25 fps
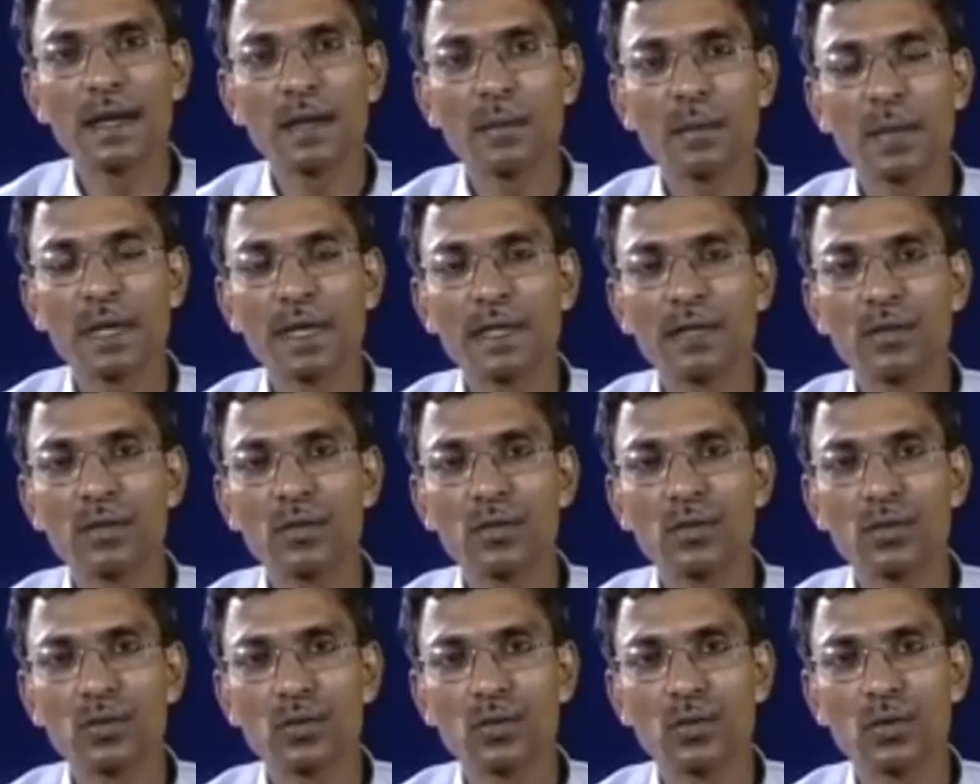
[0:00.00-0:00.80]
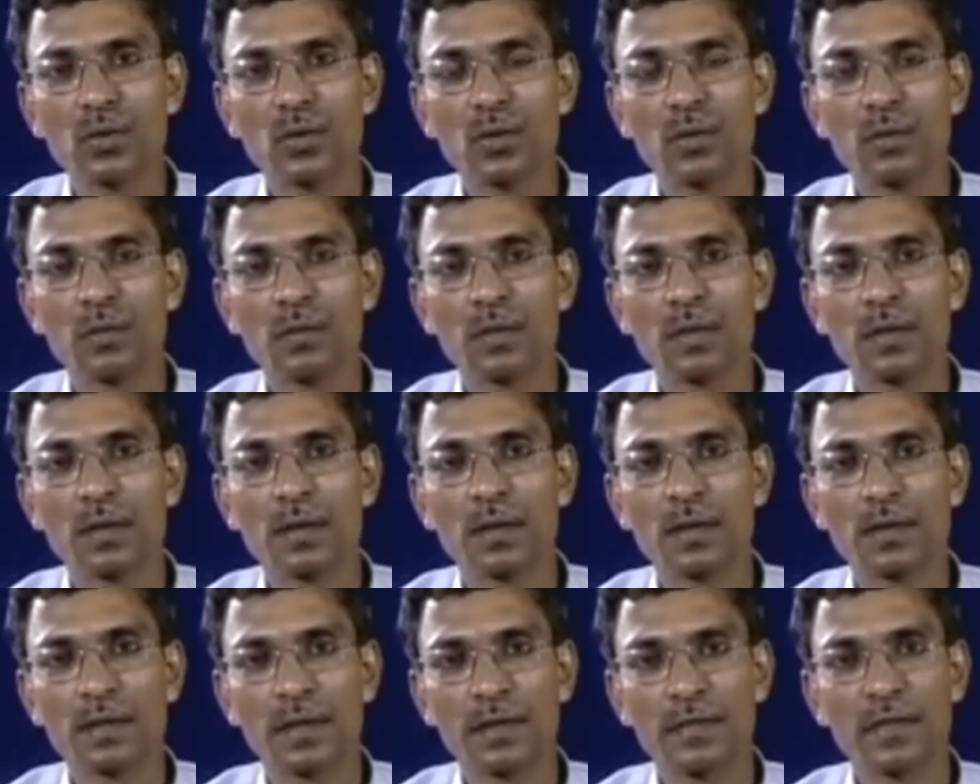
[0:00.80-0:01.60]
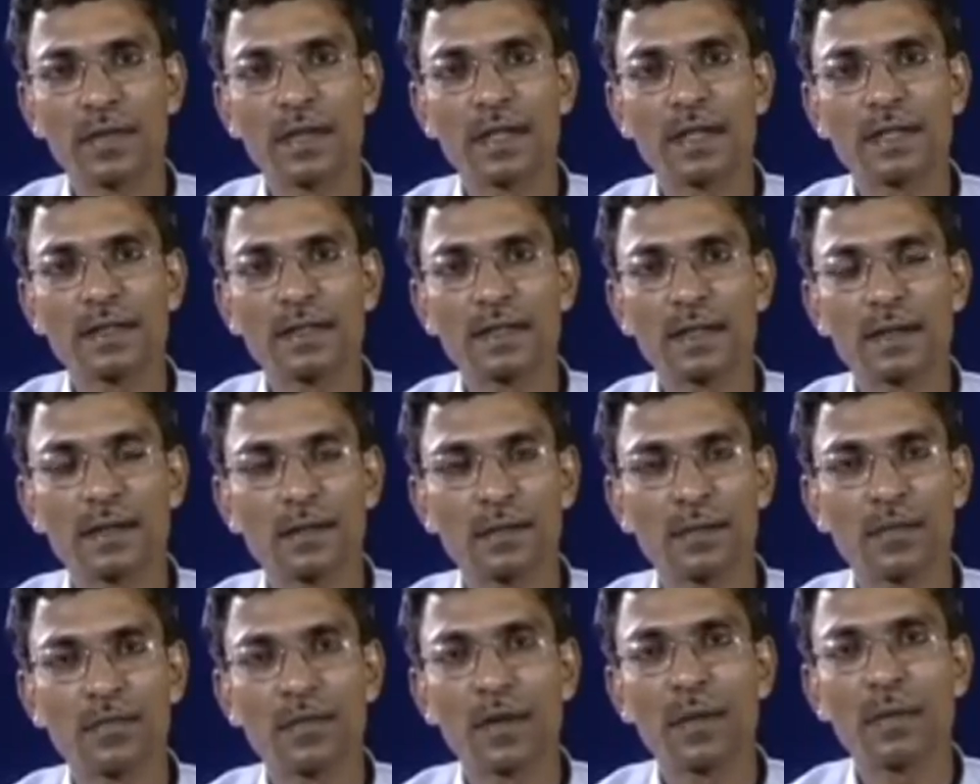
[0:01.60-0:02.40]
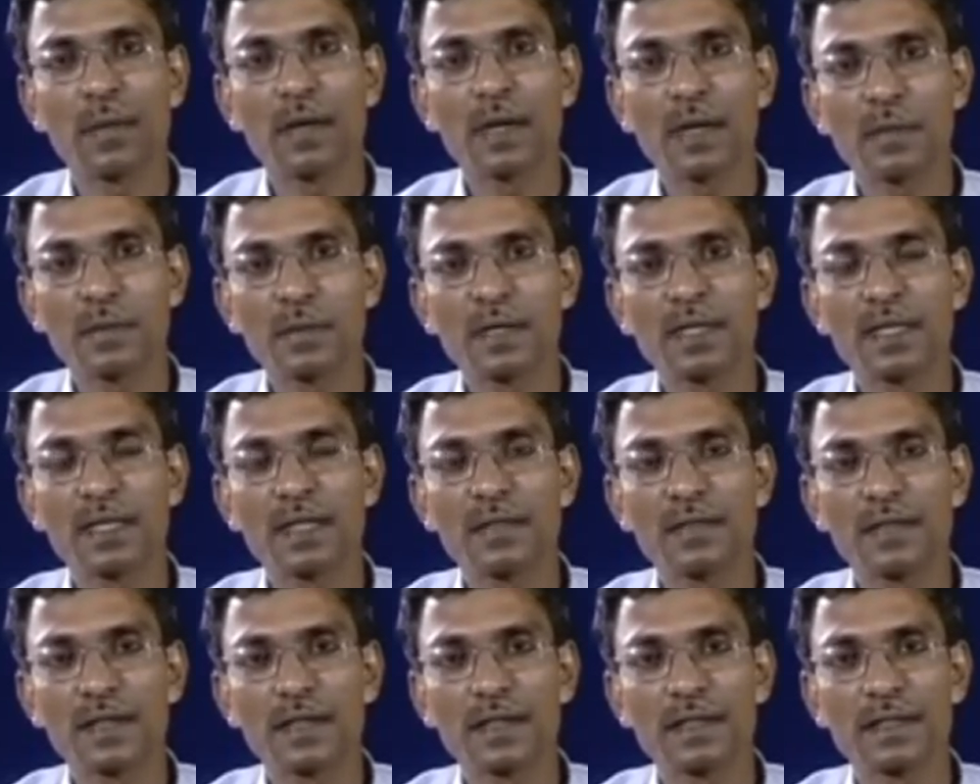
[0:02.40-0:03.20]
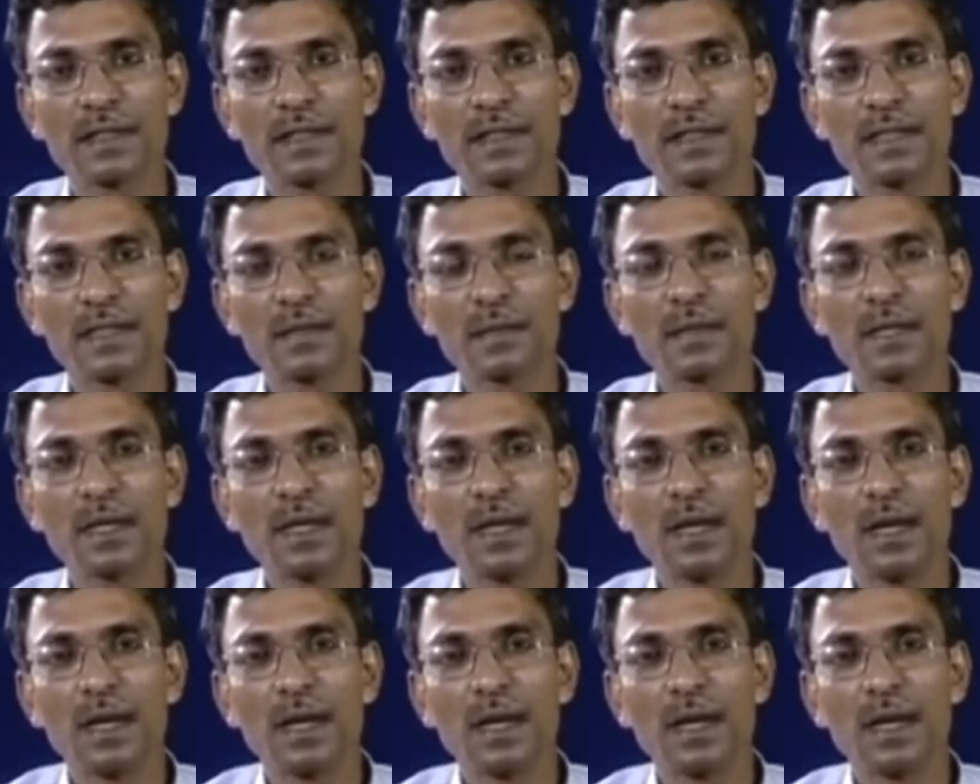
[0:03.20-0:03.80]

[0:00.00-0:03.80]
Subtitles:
compared to vapor compression refrigerant systems.